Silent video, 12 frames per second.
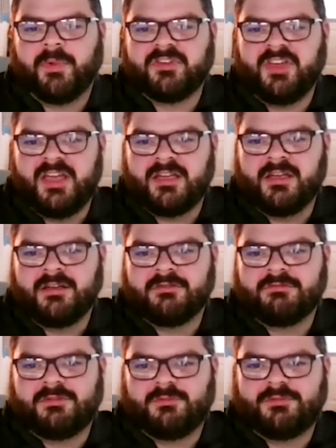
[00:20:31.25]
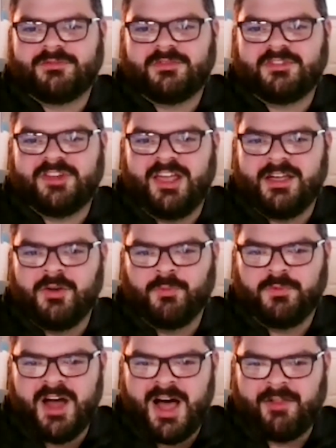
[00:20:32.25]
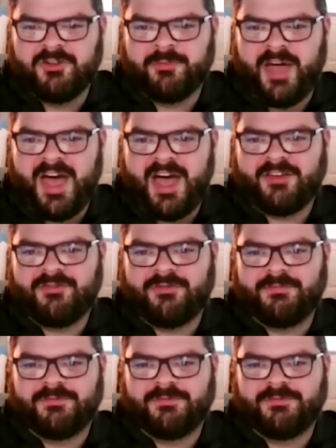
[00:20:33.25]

But taking knowledge back